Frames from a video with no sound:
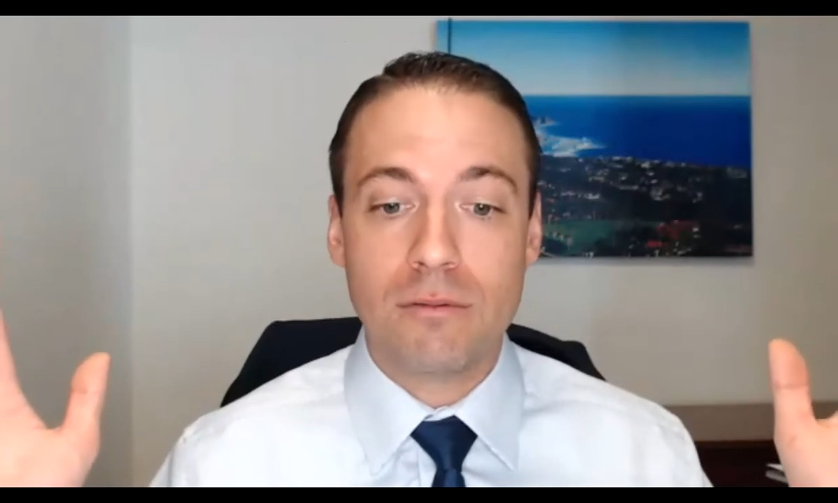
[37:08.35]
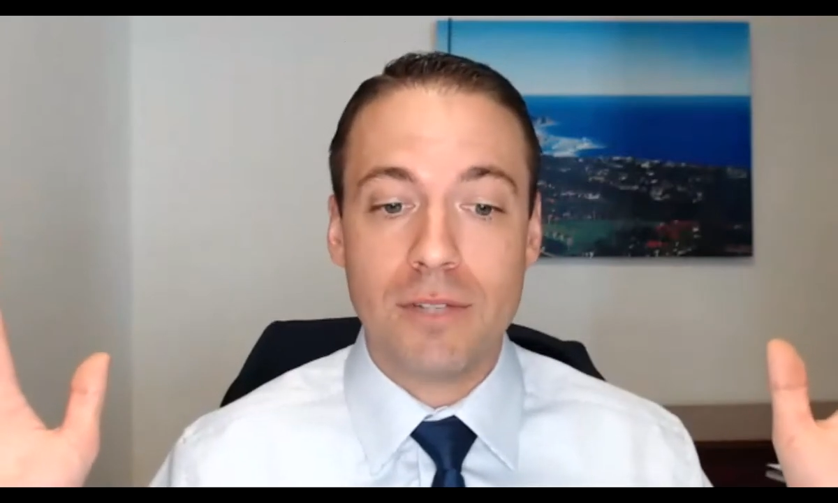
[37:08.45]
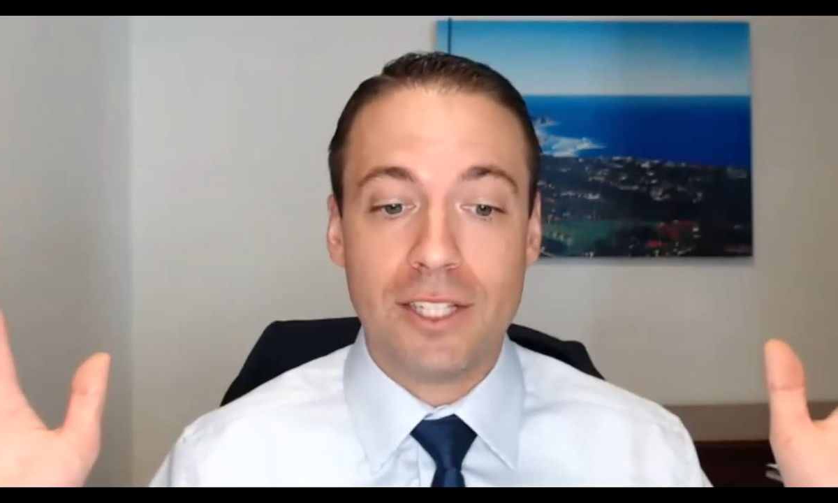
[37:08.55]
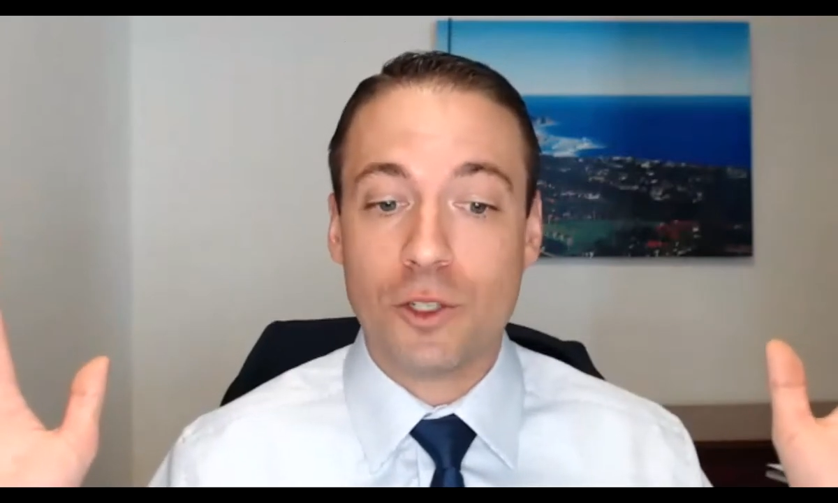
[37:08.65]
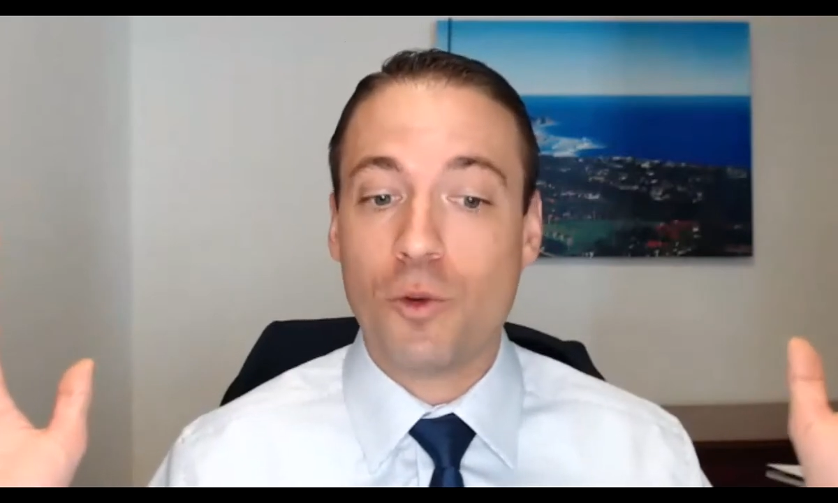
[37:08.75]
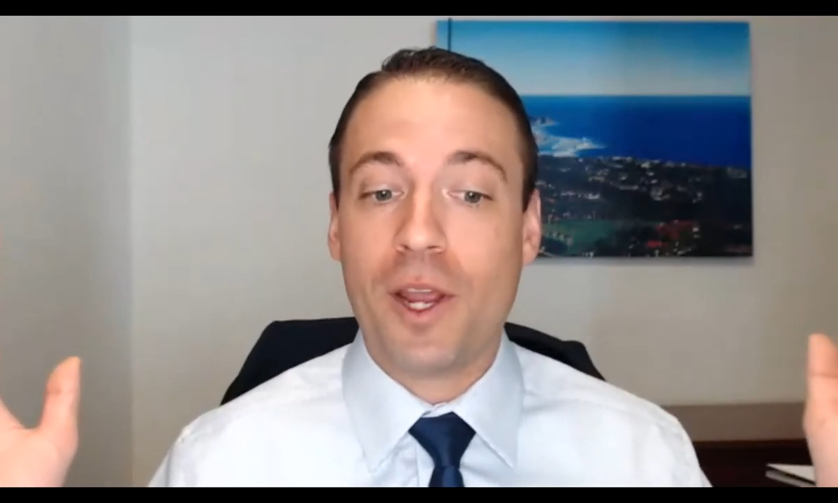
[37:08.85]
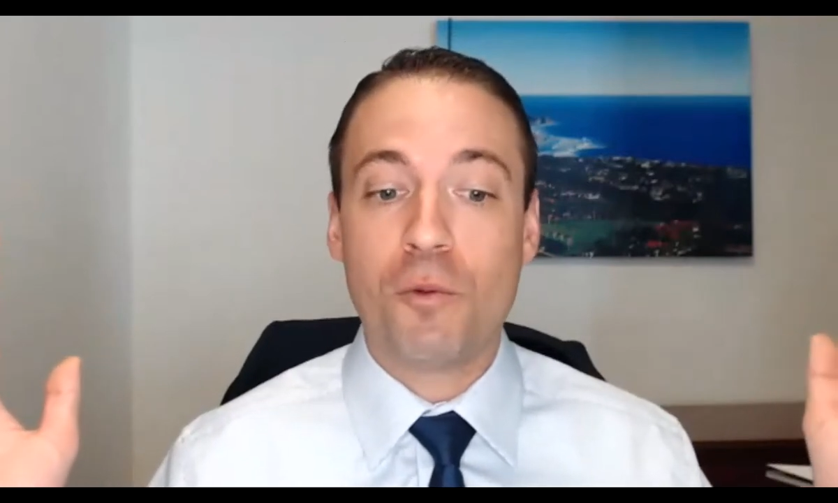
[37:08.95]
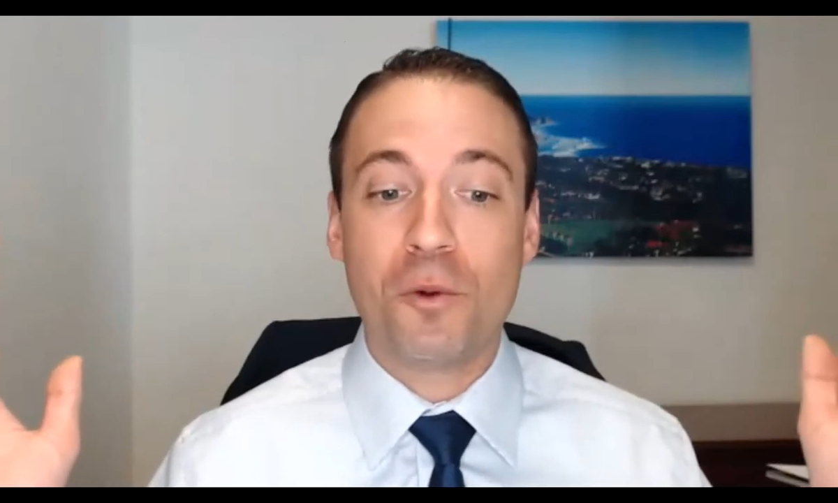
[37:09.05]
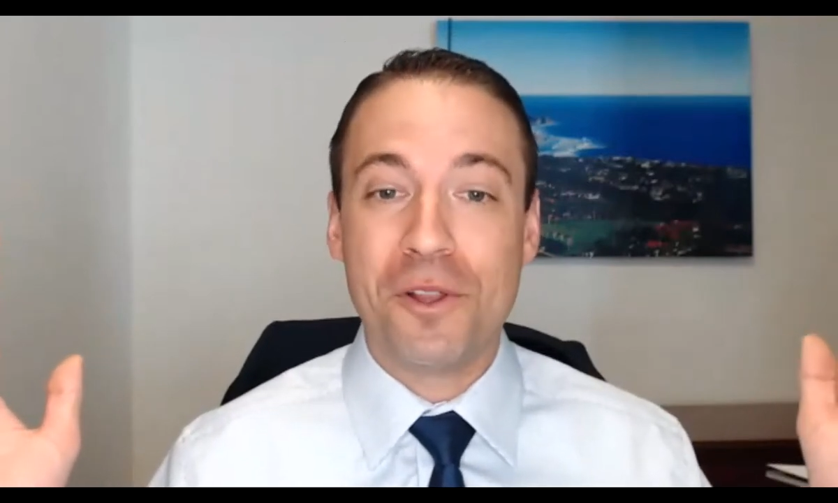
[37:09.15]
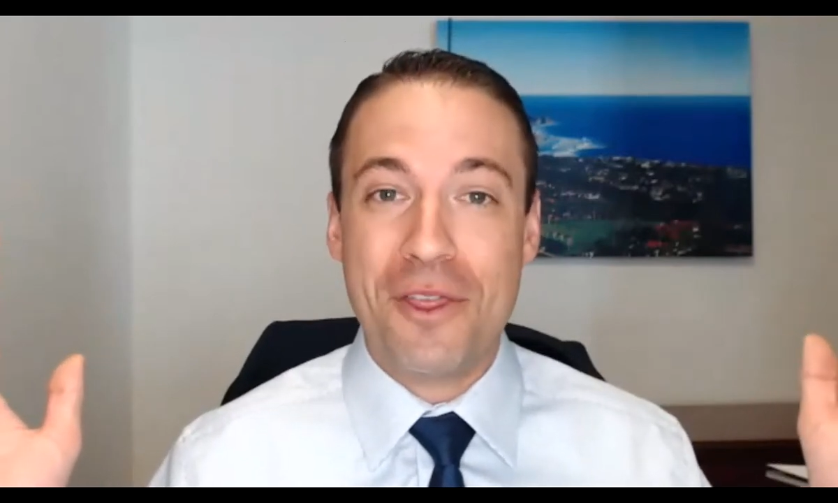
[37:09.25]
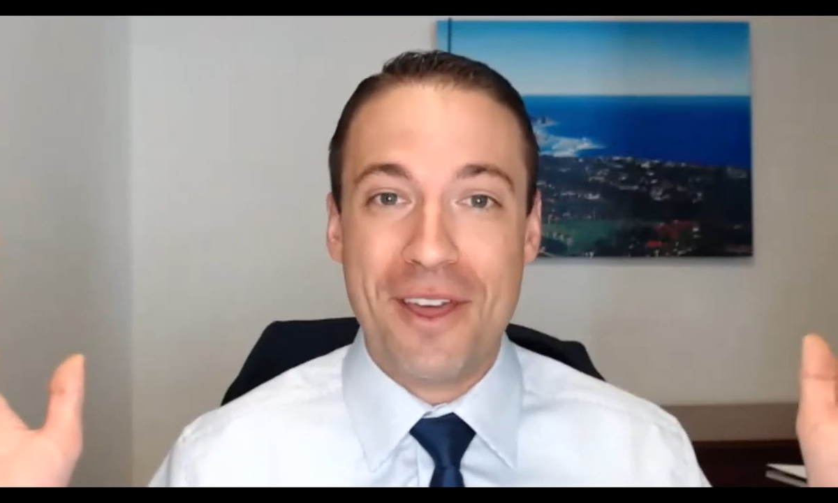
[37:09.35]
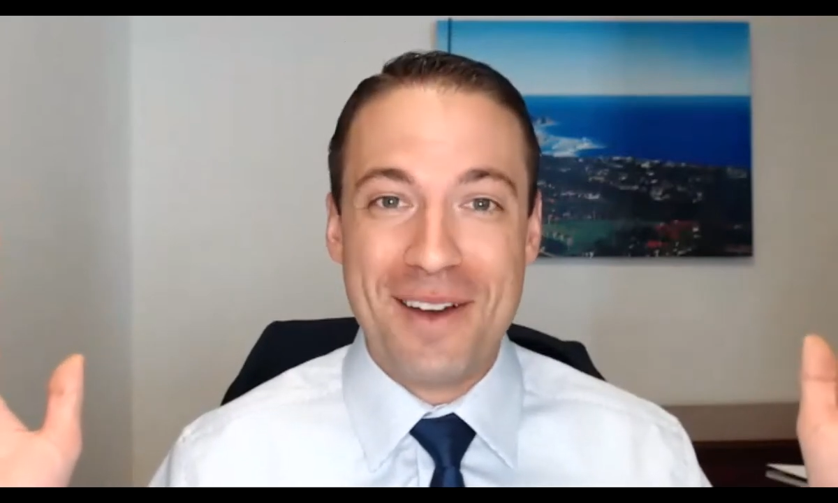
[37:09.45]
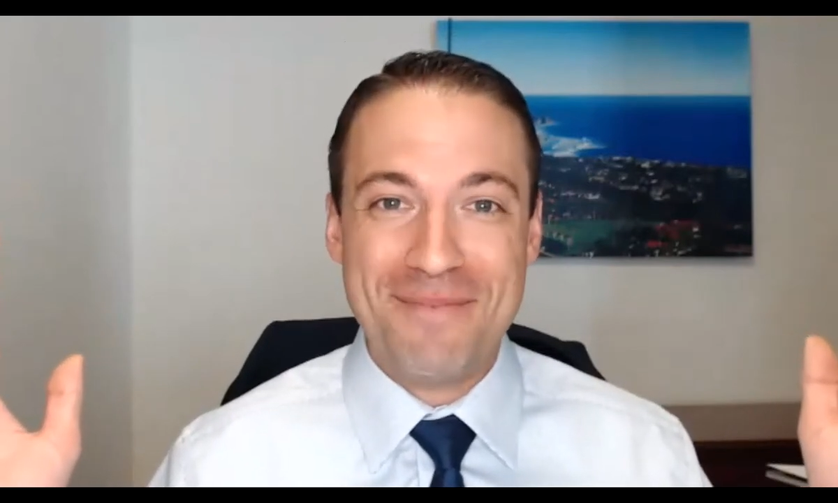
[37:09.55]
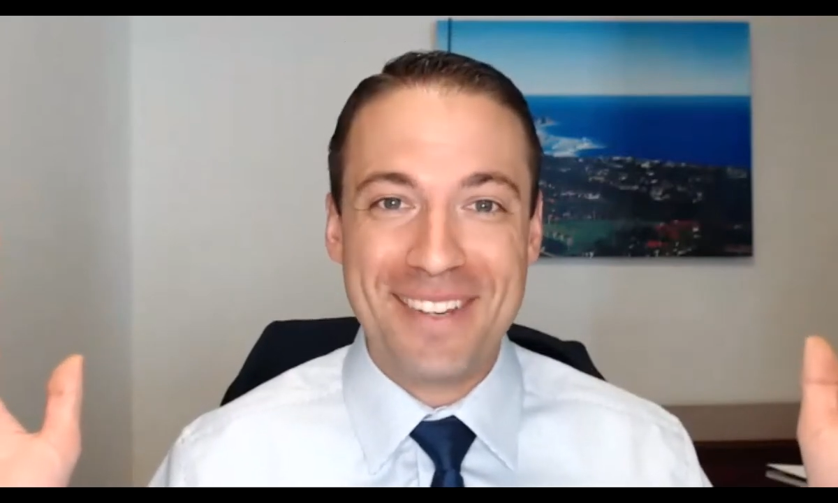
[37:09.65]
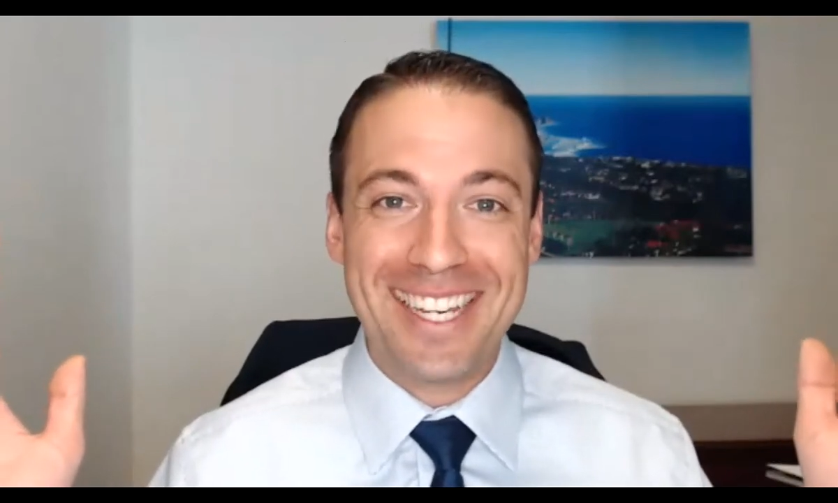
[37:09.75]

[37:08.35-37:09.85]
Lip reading: That's a great rule of thumb,